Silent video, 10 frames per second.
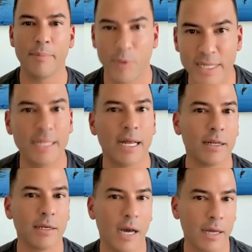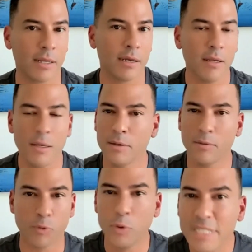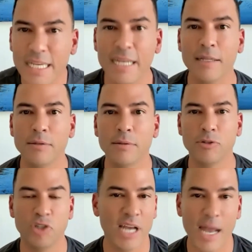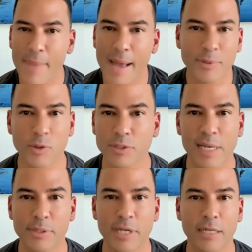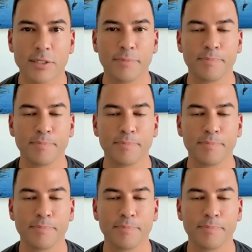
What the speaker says: but we did on a routine GI map stool sample test.